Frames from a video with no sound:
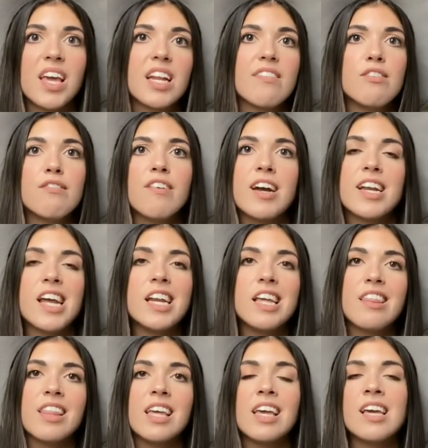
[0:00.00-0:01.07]
And if you find
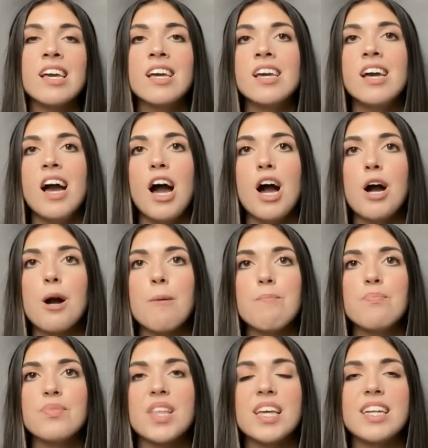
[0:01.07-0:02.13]
anything,
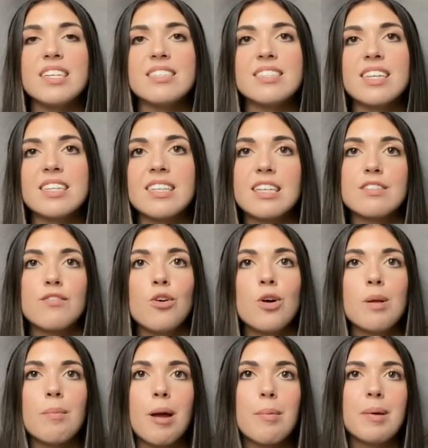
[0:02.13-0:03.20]
um, then it's successful
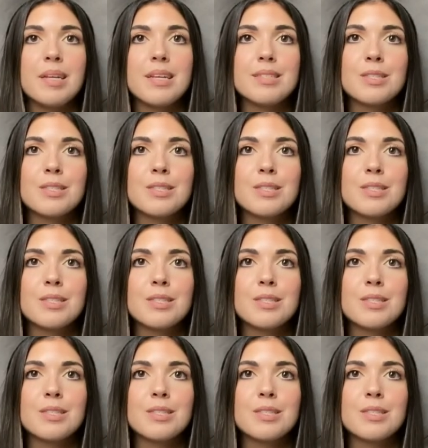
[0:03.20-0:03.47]
in my opinion.